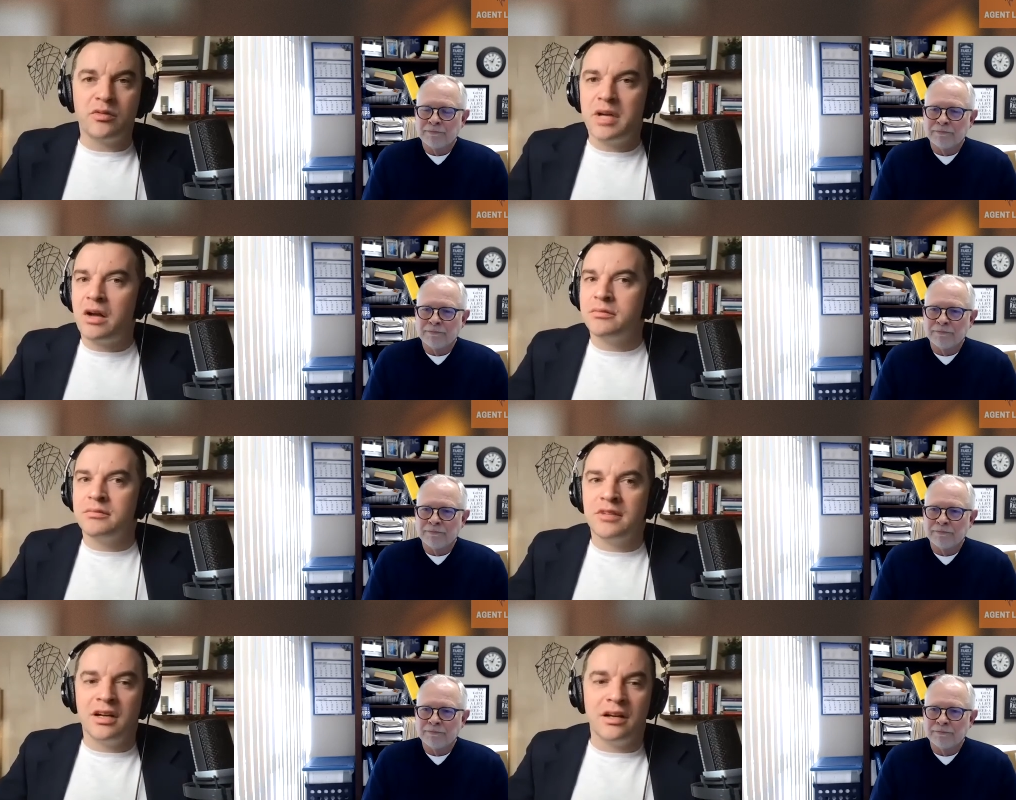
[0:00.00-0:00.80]
Speaker 1: of them
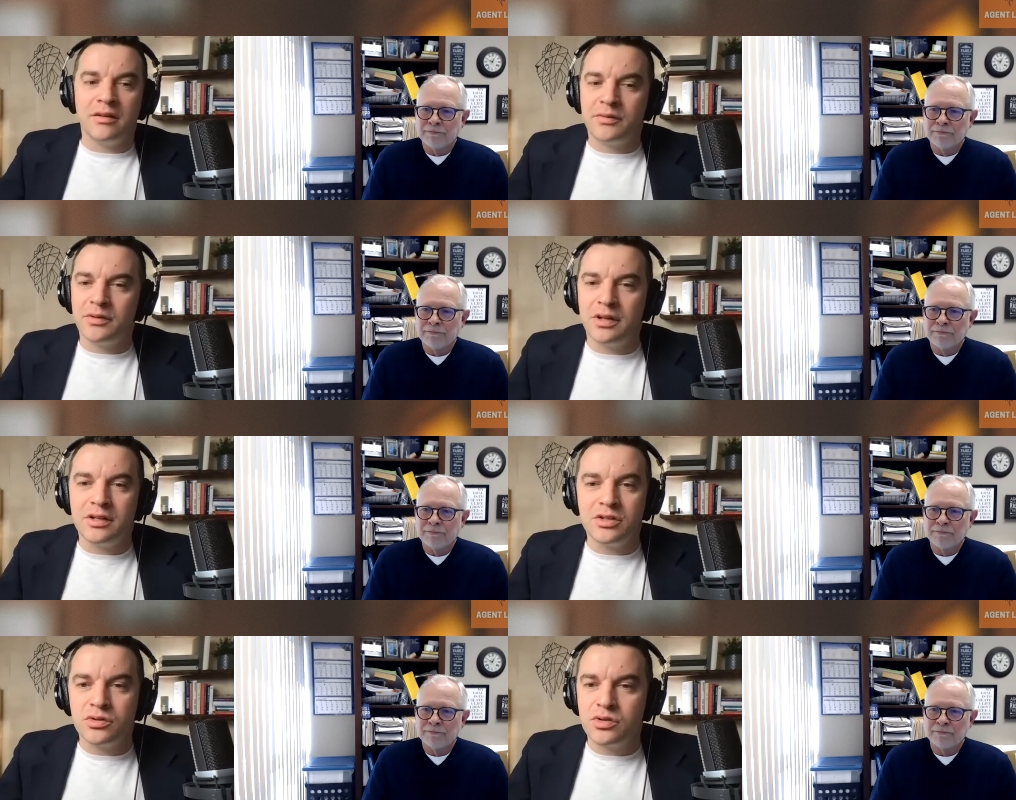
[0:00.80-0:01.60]
out for
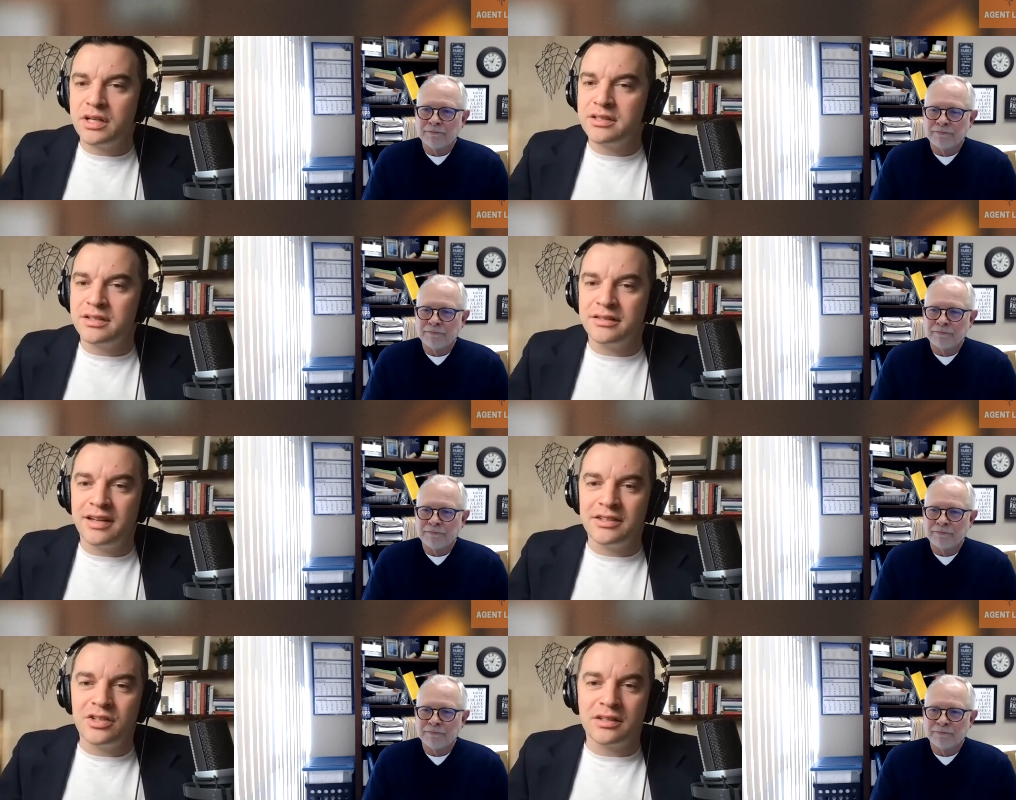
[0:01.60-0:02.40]
lunch or drinks
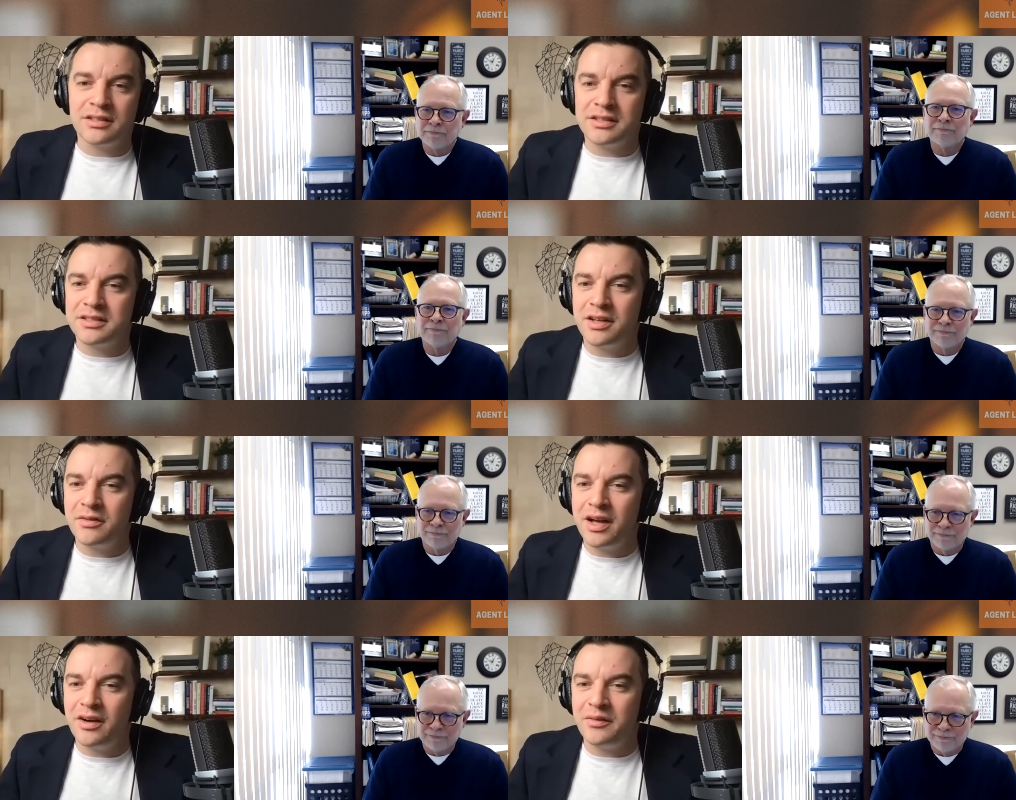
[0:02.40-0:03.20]
and talk this
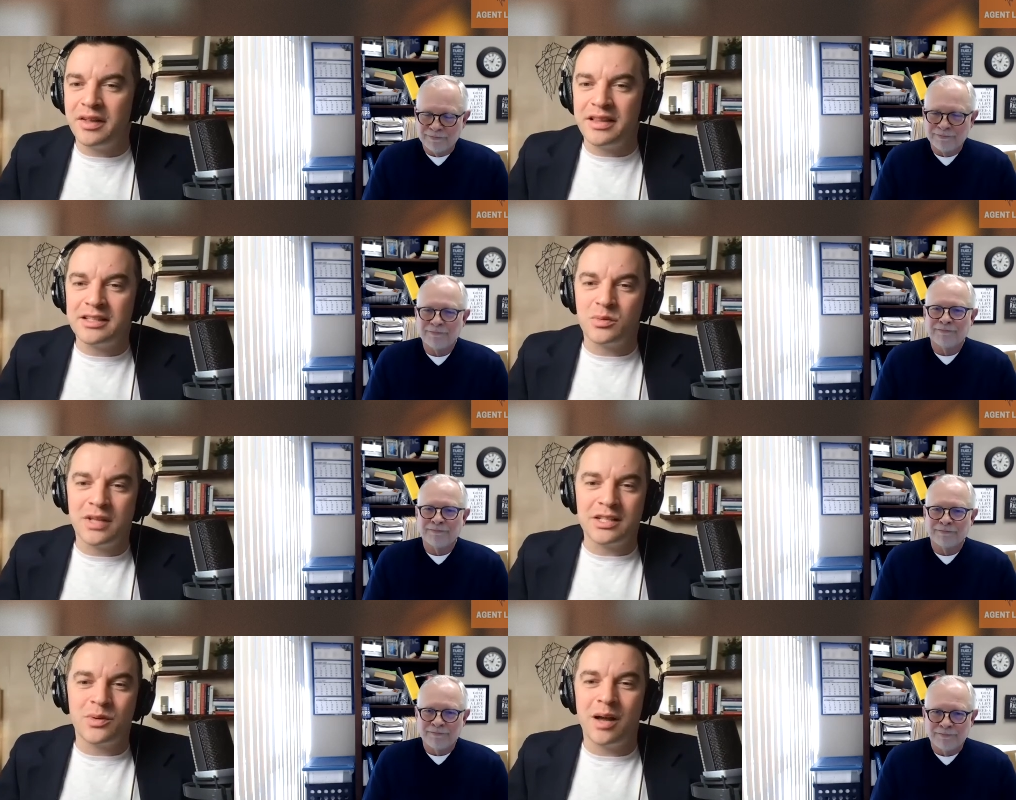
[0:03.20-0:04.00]
stuff out.
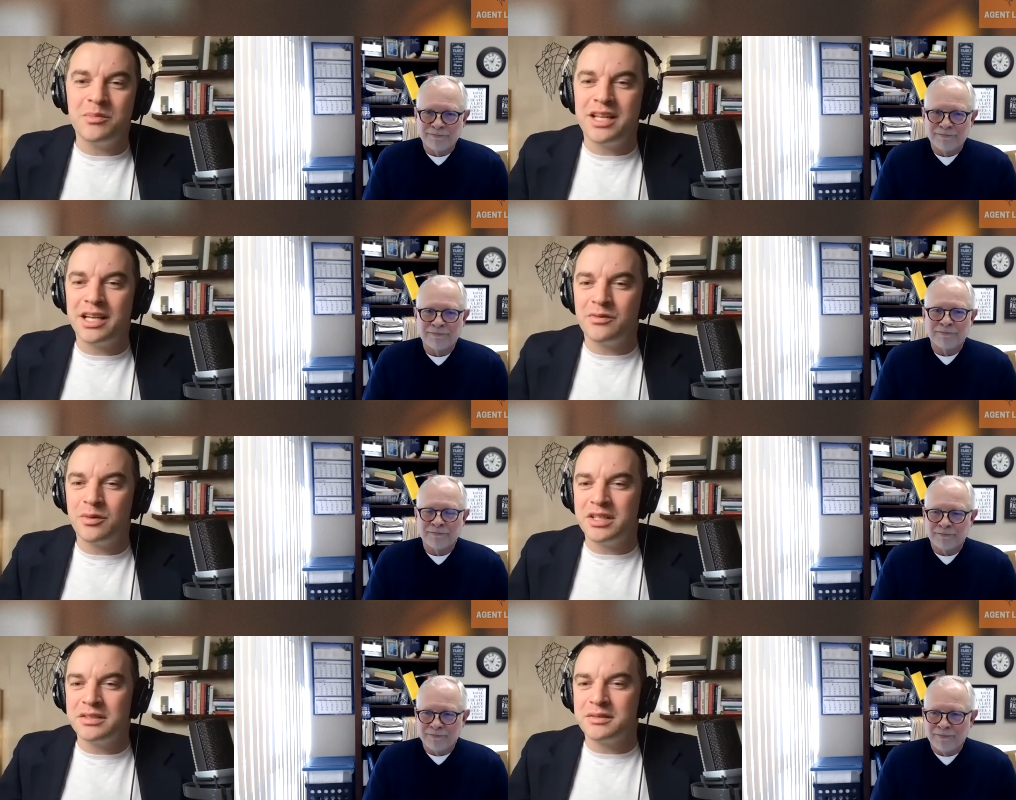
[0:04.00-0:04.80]
That's what I'm
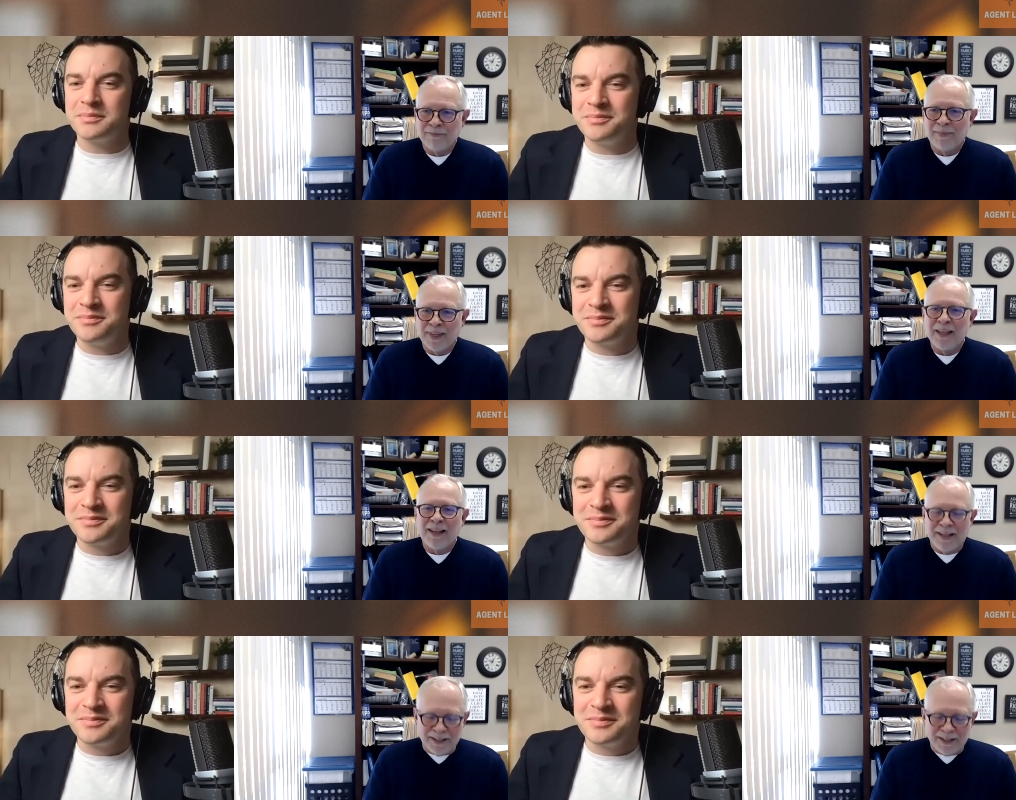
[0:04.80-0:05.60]
taking from this.
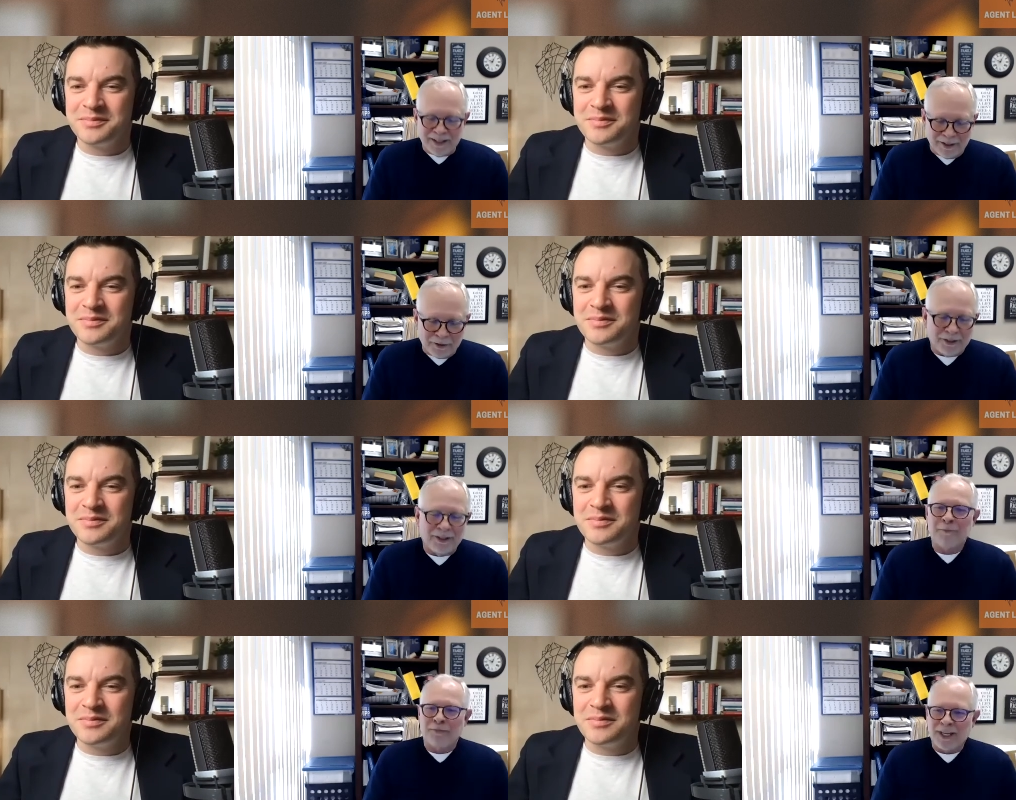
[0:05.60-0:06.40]

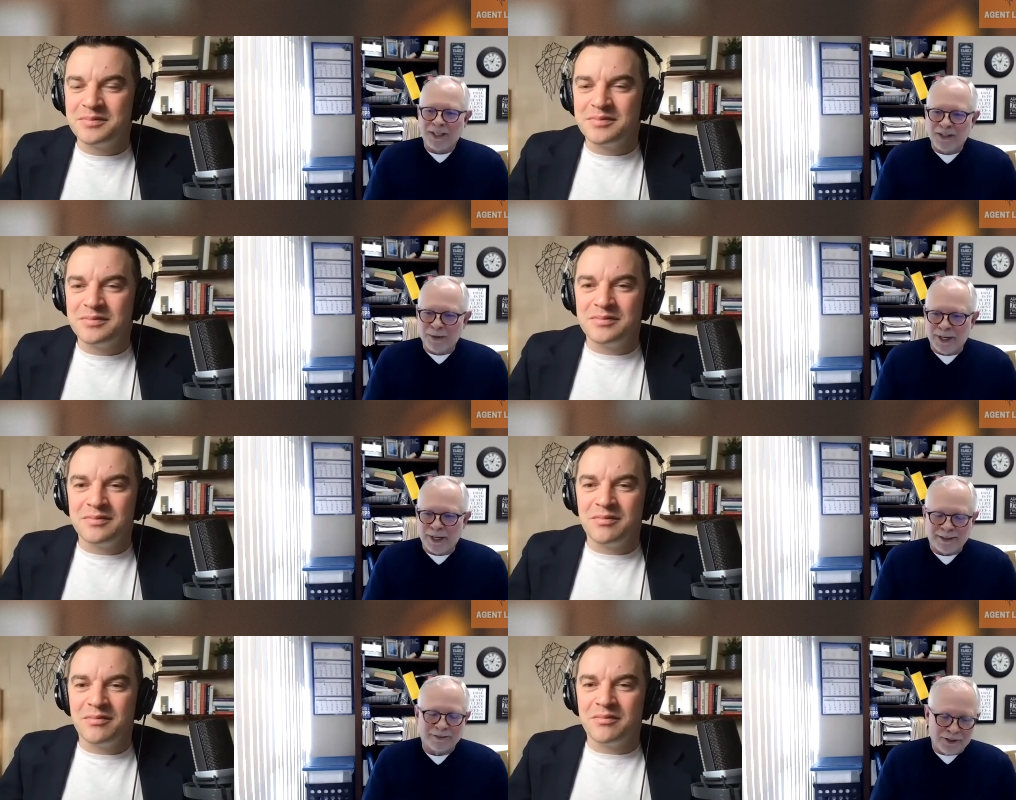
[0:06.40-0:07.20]
Speaker 2: Yep, that's
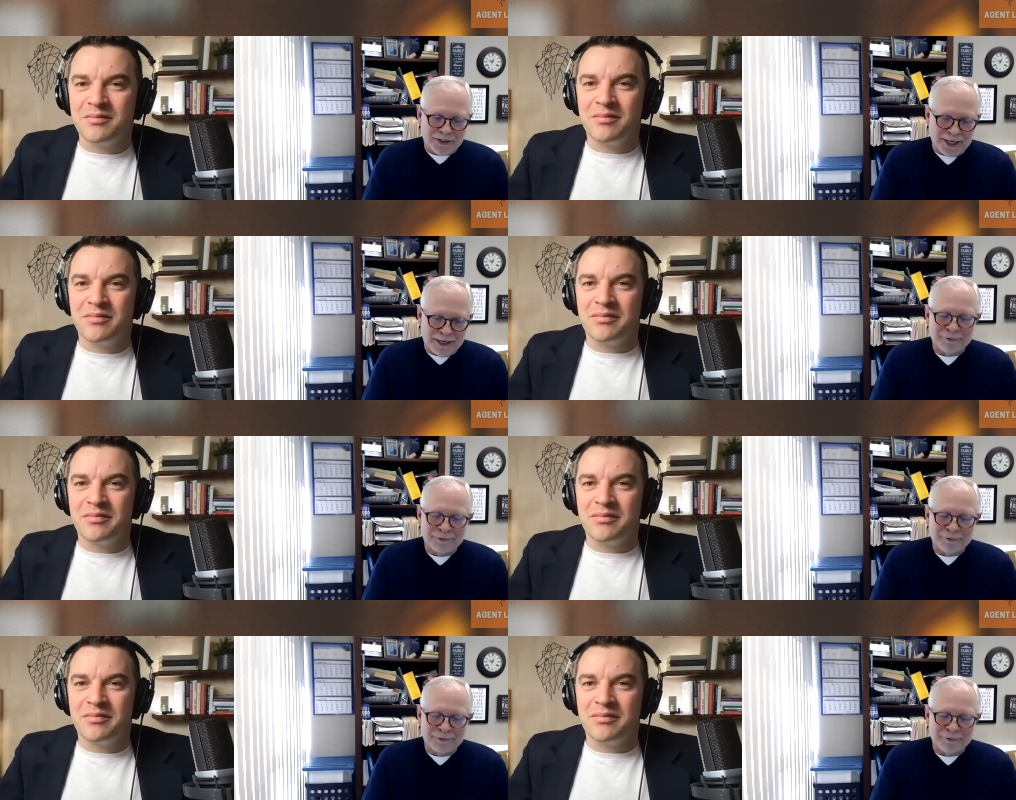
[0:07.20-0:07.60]
right. Good